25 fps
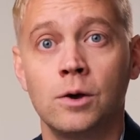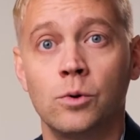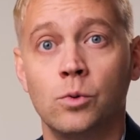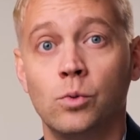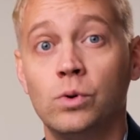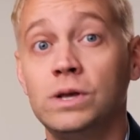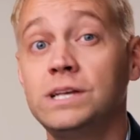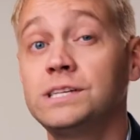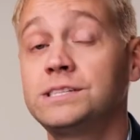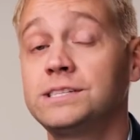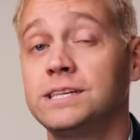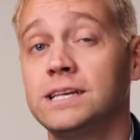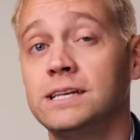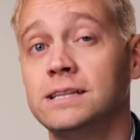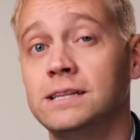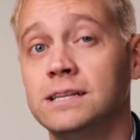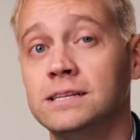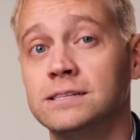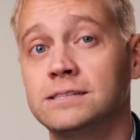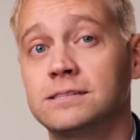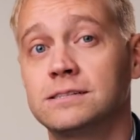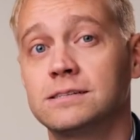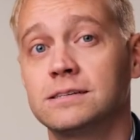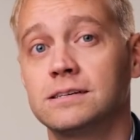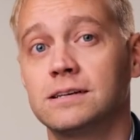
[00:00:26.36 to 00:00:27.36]
We see
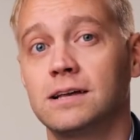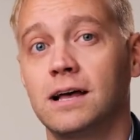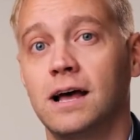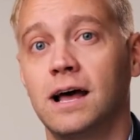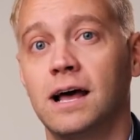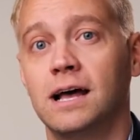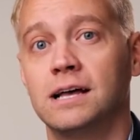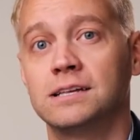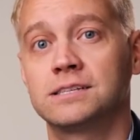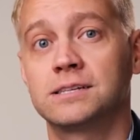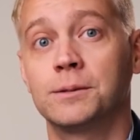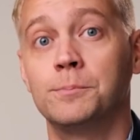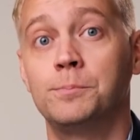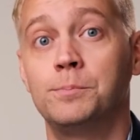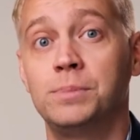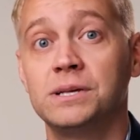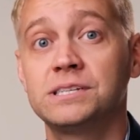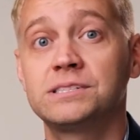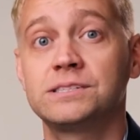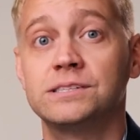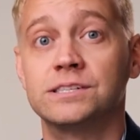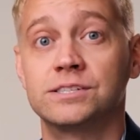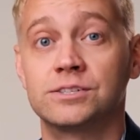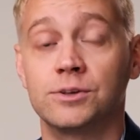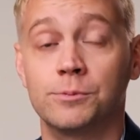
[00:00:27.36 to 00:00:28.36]
this as a
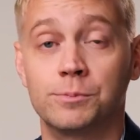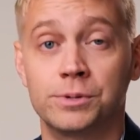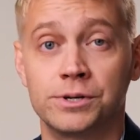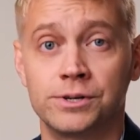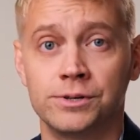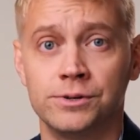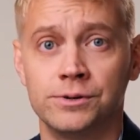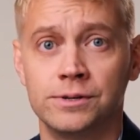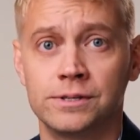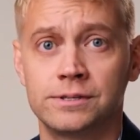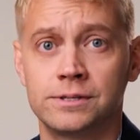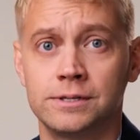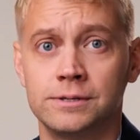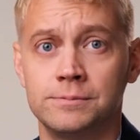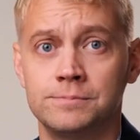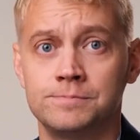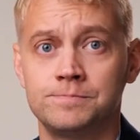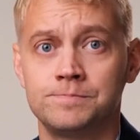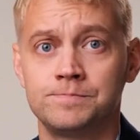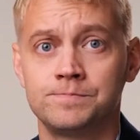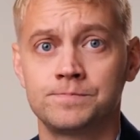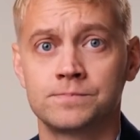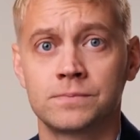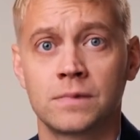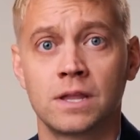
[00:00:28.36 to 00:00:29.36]
business opportunity.
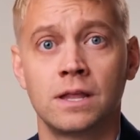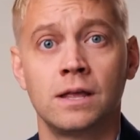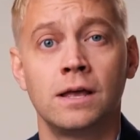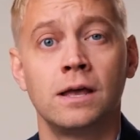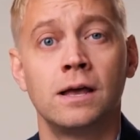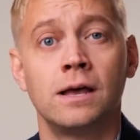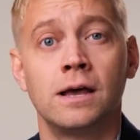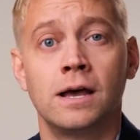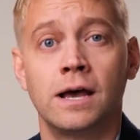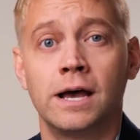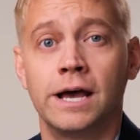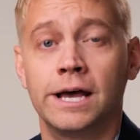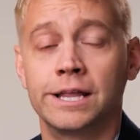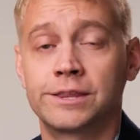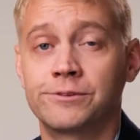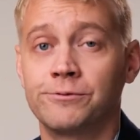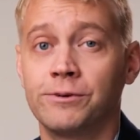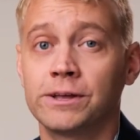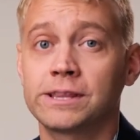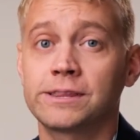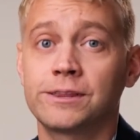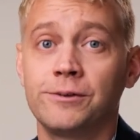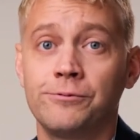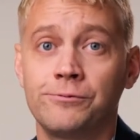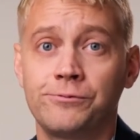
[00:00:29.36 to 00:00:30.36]
At
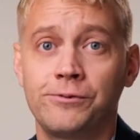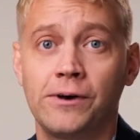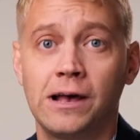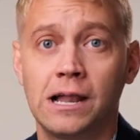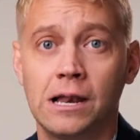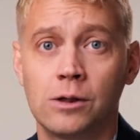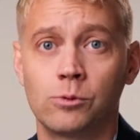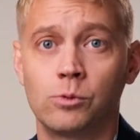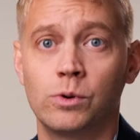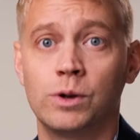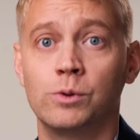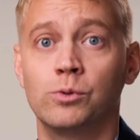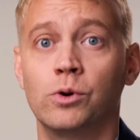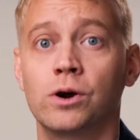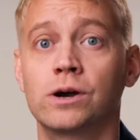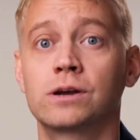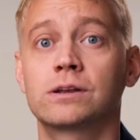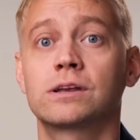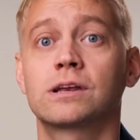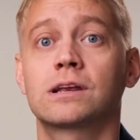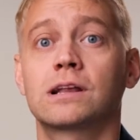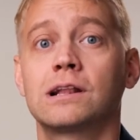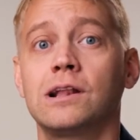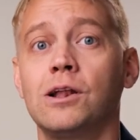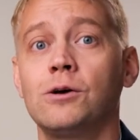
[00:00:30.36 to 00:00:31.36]
Vattenfall, we
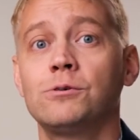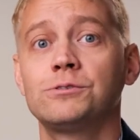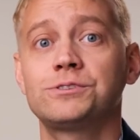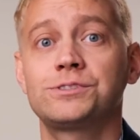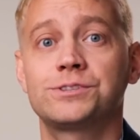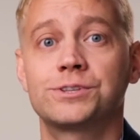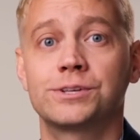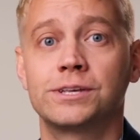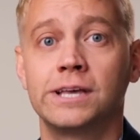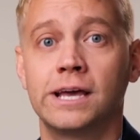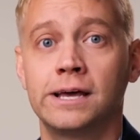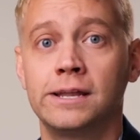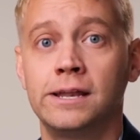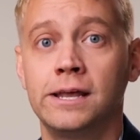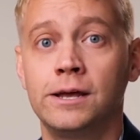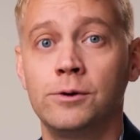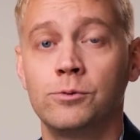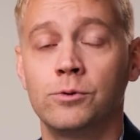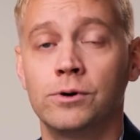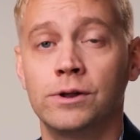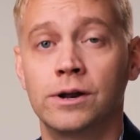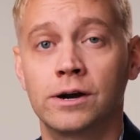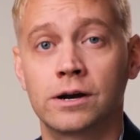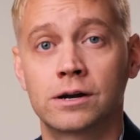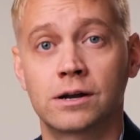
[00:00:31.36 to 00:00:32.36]
work close together
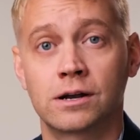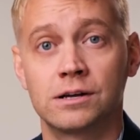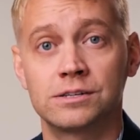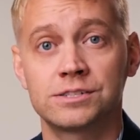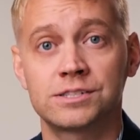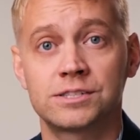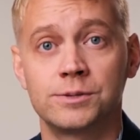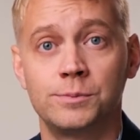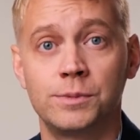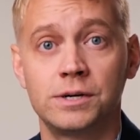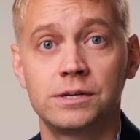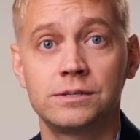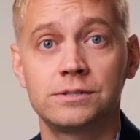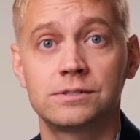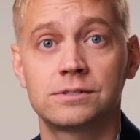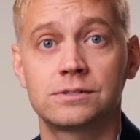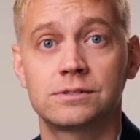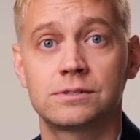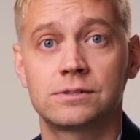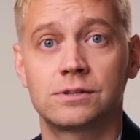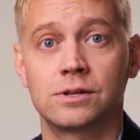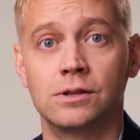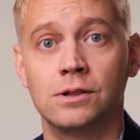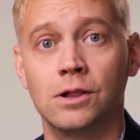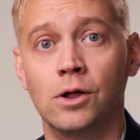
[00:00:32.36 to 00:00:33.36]
with our
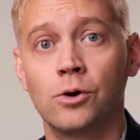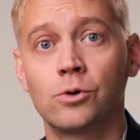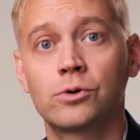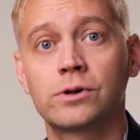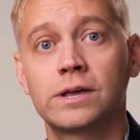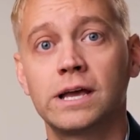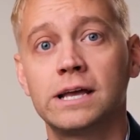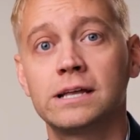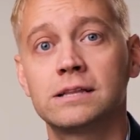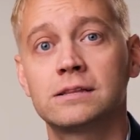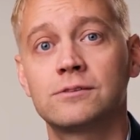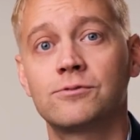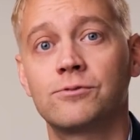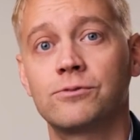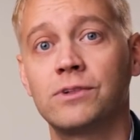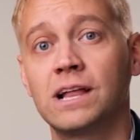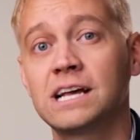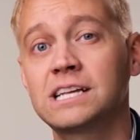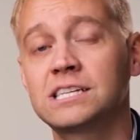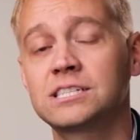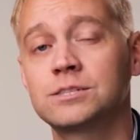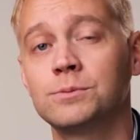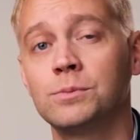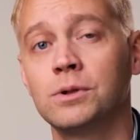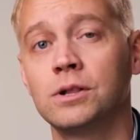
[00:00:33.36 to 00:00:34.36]
customers to locate
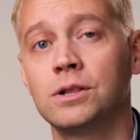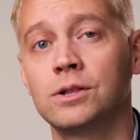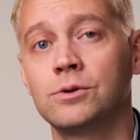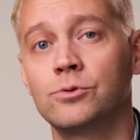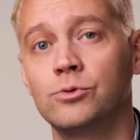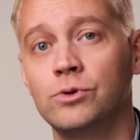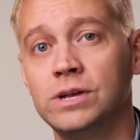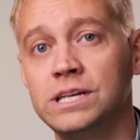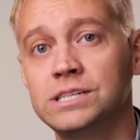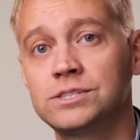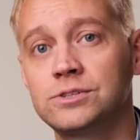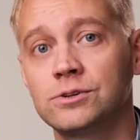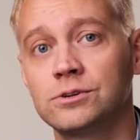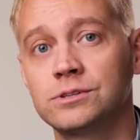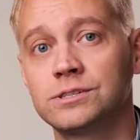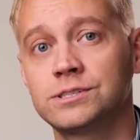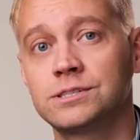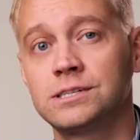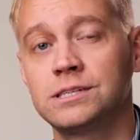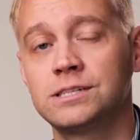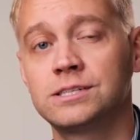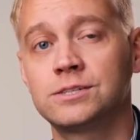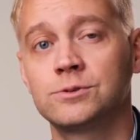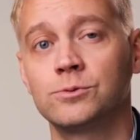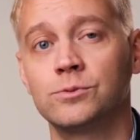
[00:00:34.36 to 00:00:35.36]
flexible
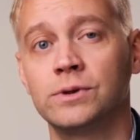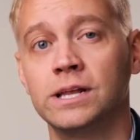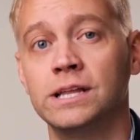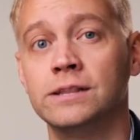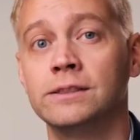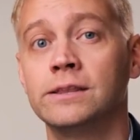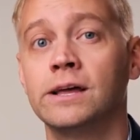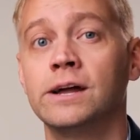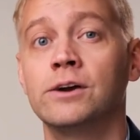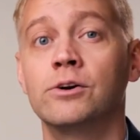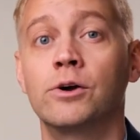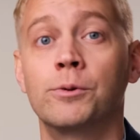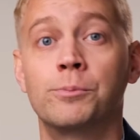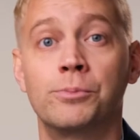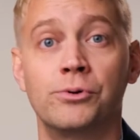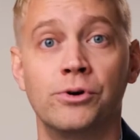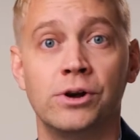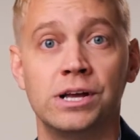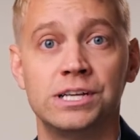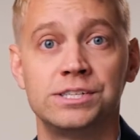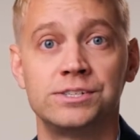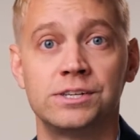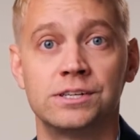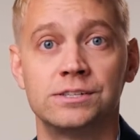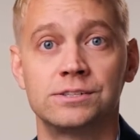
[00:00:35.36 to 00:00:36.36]
resources within their
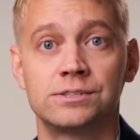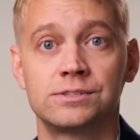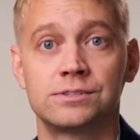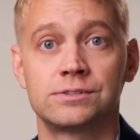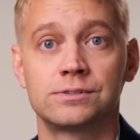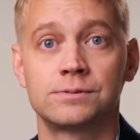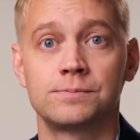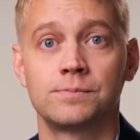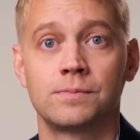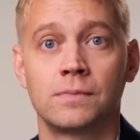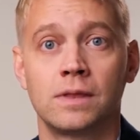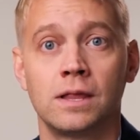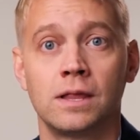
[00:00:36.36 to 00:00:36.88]
operations.